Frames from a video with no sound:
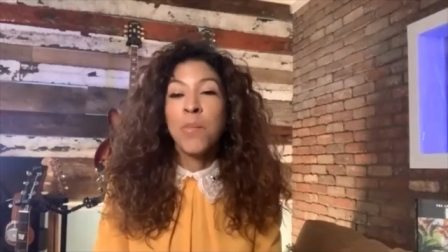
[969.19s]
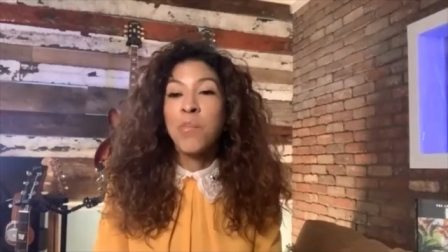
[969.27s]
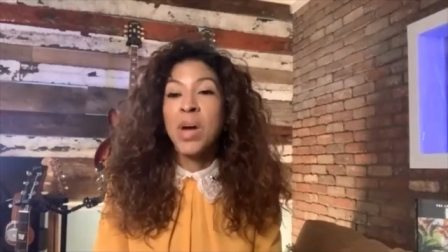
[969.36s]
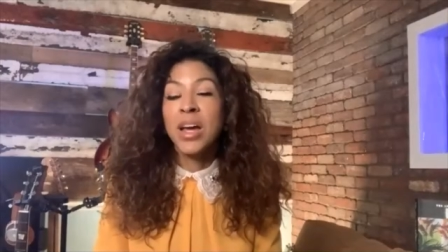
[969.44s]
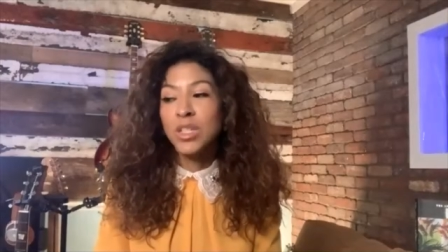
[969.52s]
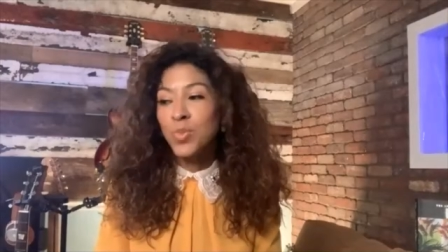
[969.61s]

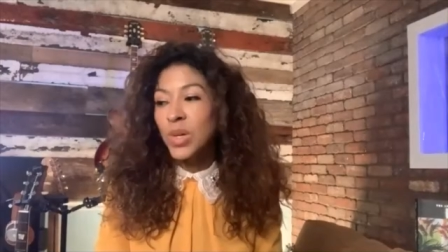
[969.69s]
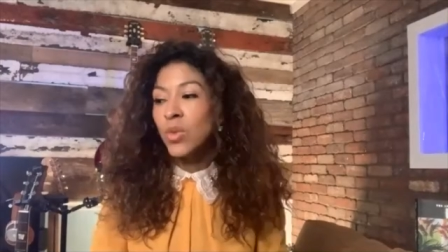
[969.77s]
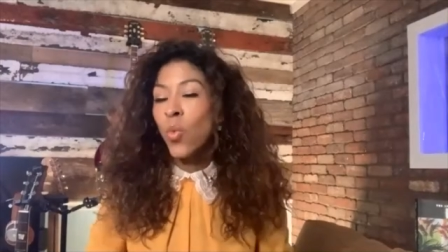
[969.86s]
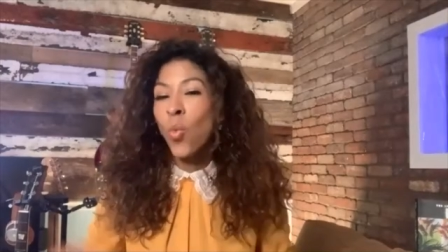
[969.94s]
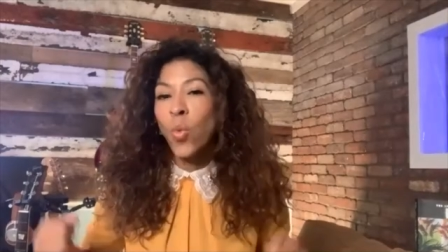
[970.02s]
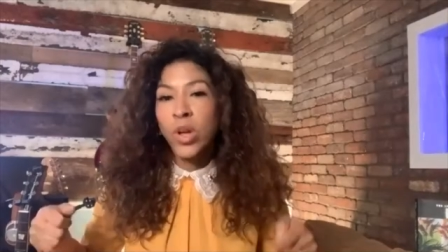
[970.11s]
My
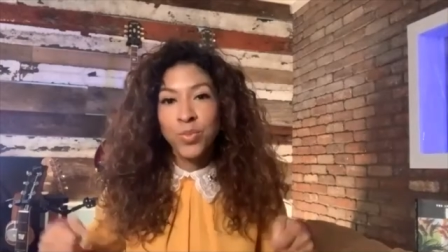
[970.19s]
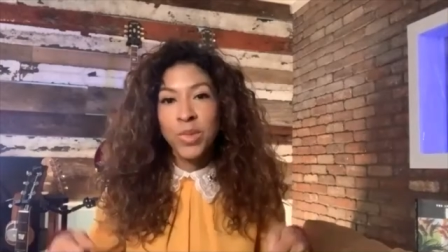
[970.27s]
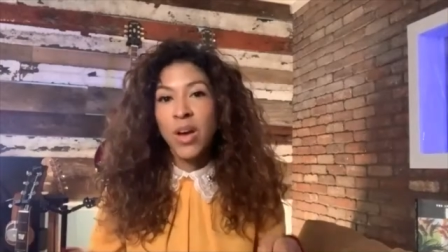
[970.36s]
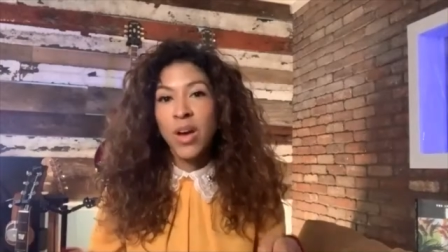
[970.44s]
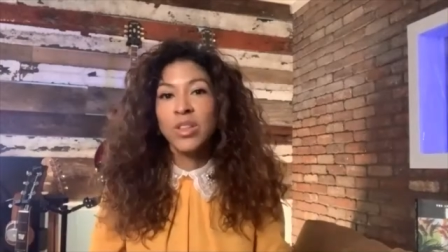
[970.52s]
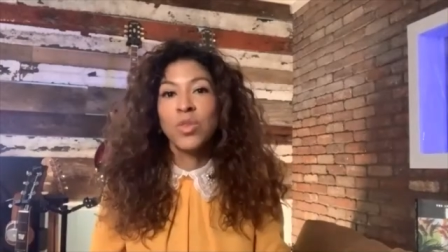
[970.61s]
husband wheeled
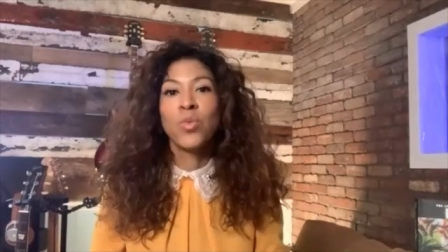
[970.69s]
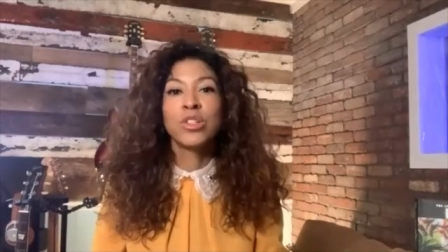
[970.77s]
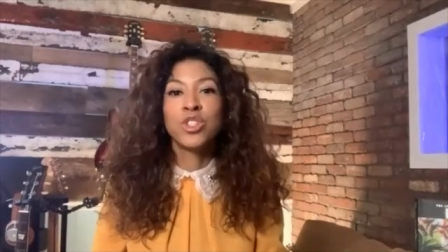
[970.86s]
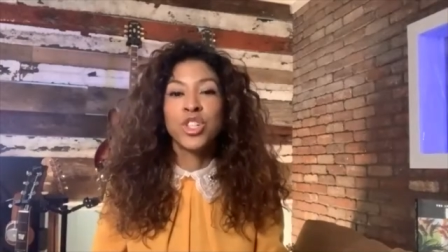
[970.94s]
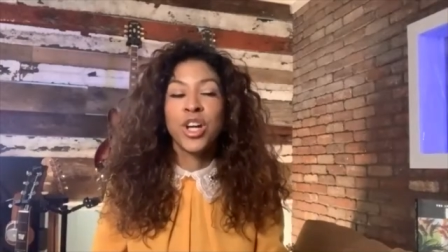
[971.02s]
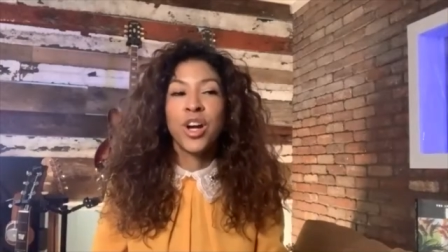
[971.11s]
me out in the
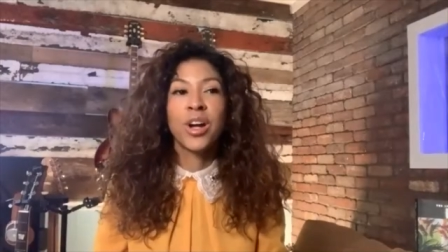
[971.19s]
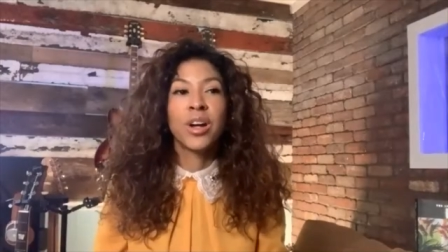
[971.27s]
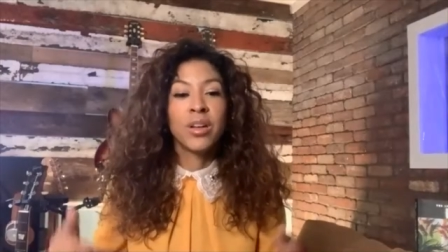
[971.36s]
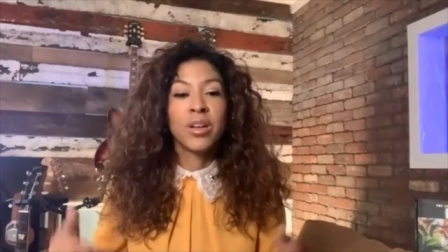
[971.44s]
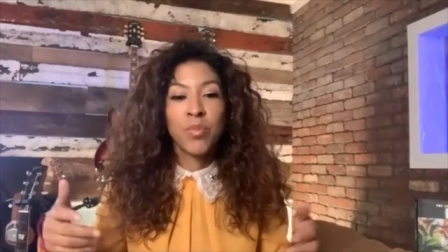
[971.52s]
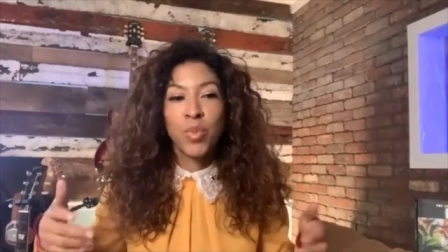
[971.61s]
wheelchair,
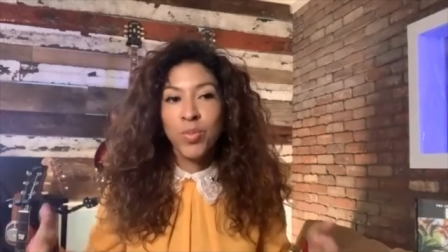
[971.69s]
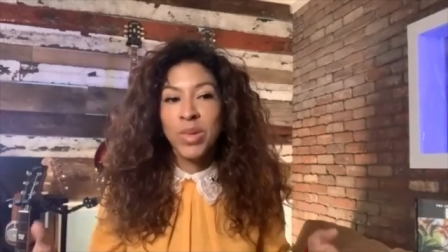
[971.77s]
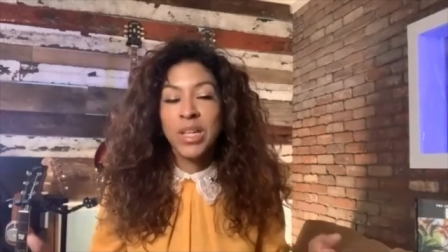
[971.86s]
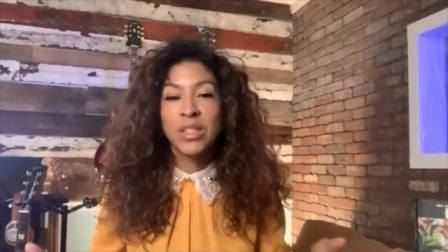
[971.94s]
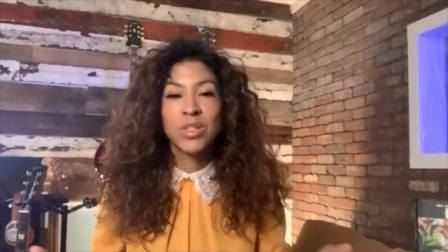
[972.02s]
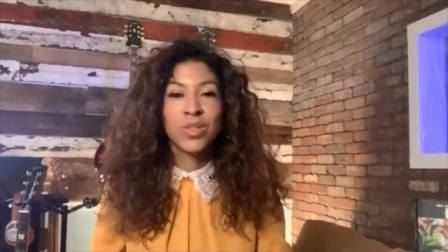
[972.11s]
put
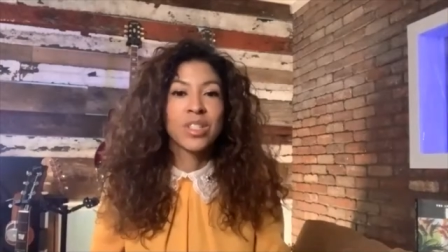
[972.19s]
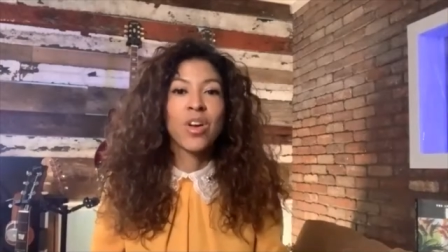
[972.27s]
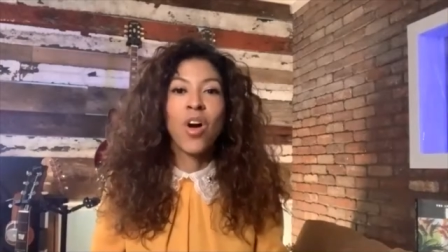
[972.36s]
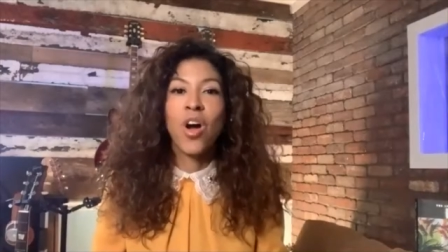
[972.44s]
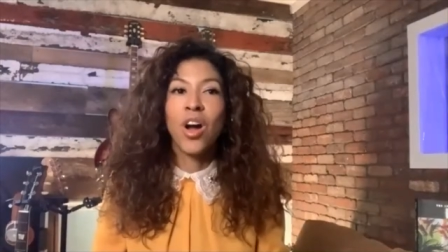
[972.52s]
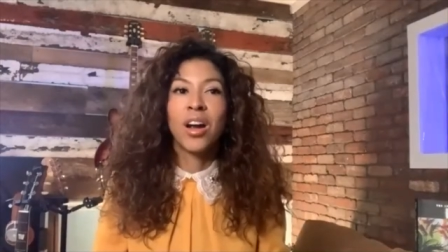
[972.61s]
me into his
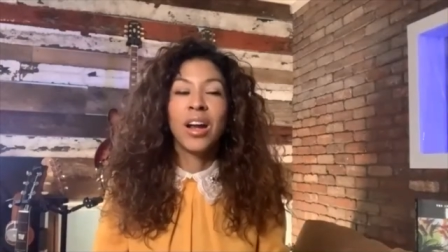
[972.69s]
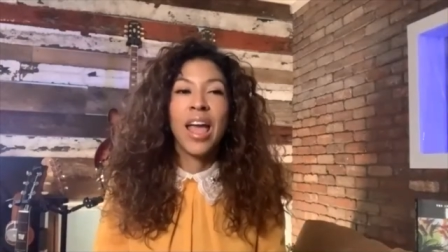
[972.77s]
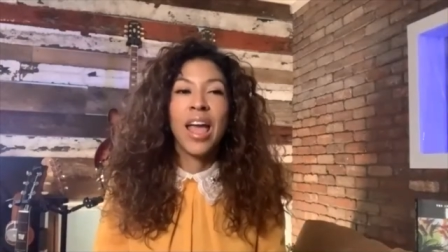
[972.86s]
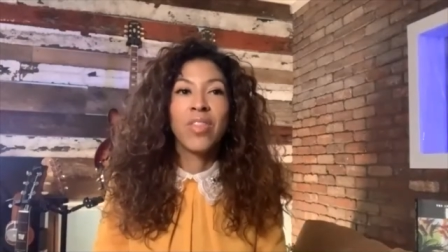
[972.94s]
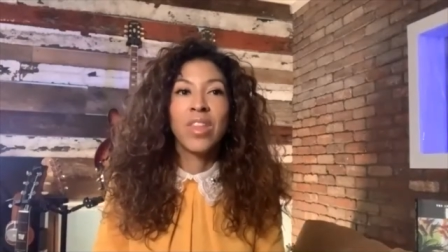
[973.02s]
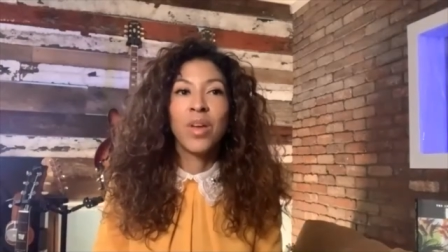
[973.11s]
car,
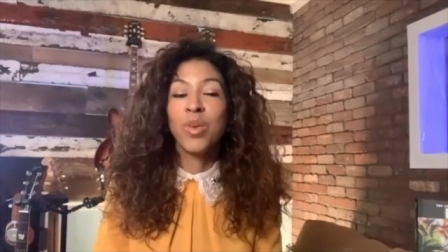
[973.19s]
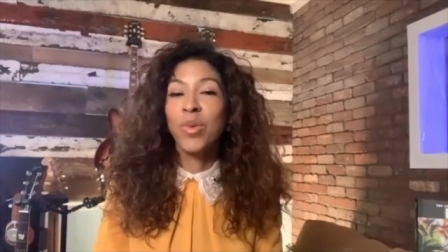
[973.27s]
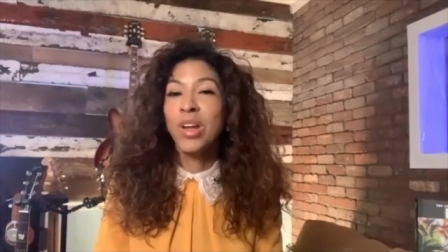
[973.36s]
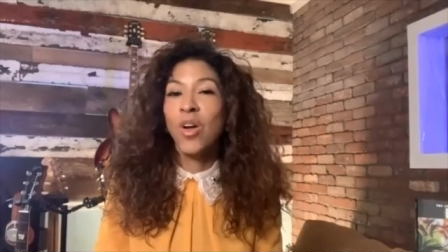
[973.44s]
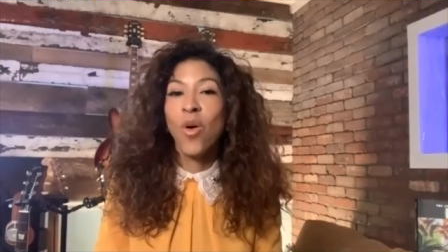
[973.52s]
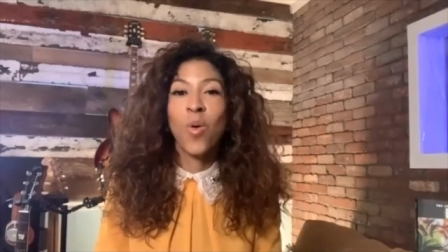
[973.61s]
and then we
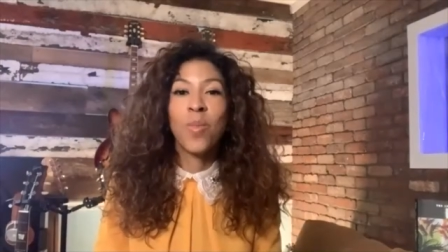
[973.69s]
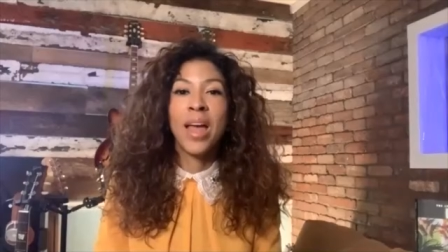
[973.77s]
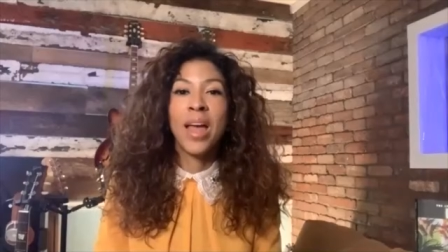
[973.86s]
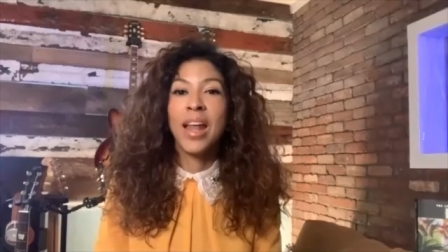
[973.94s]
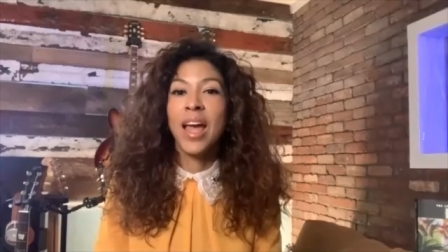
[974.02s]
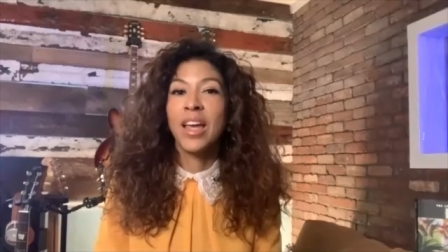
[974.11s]
went home,
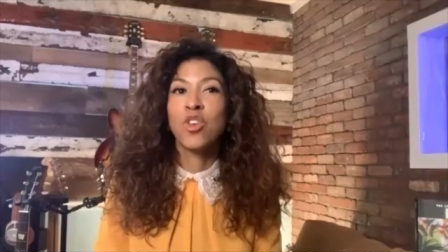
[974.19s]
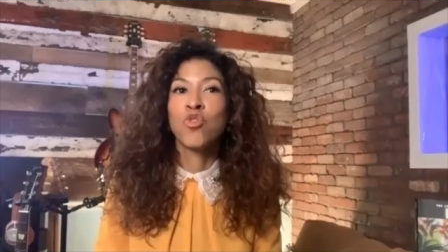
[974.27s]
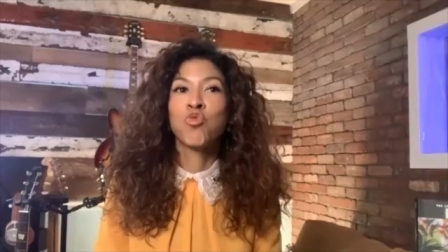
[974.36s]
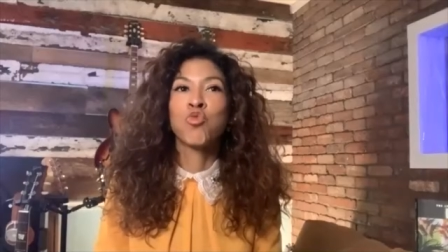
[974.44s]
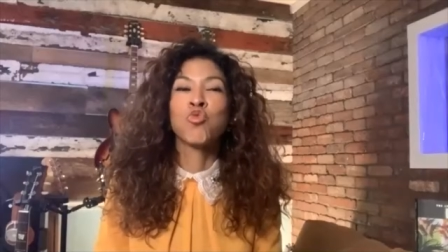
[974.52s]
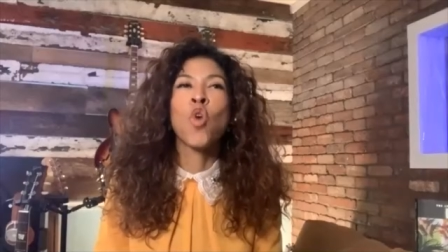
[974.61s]
and I
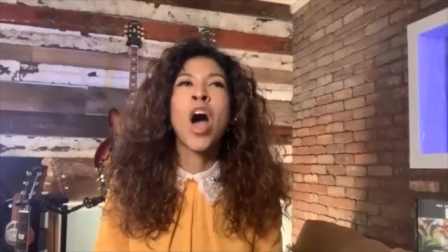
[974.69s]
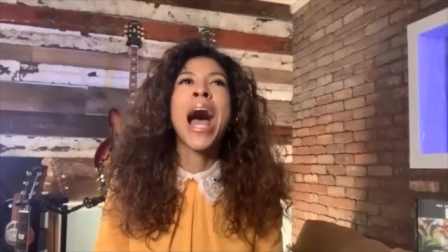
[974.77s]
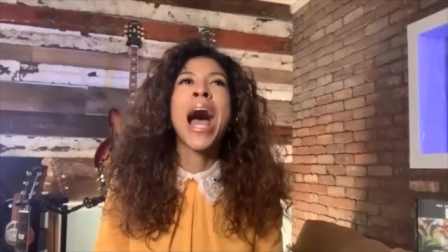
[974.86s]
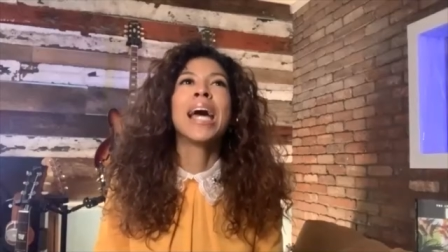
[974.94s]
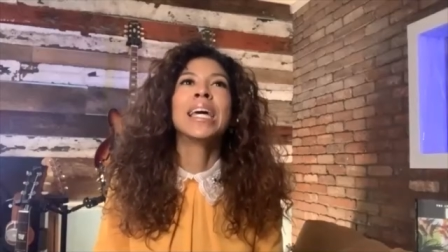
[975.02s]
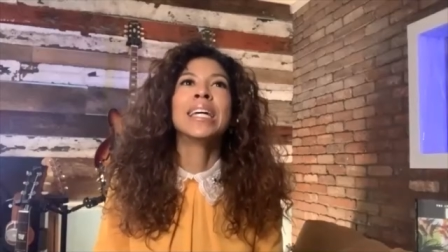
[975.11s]

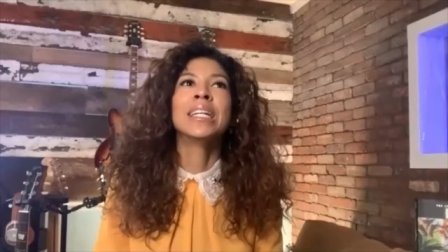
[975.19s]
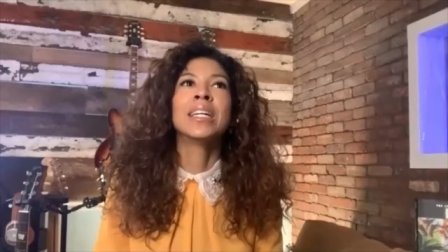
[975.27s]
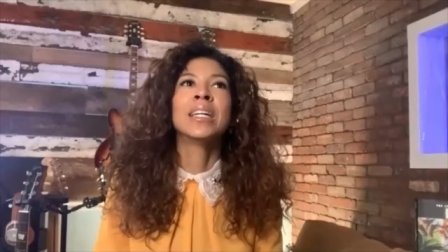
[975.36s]
cried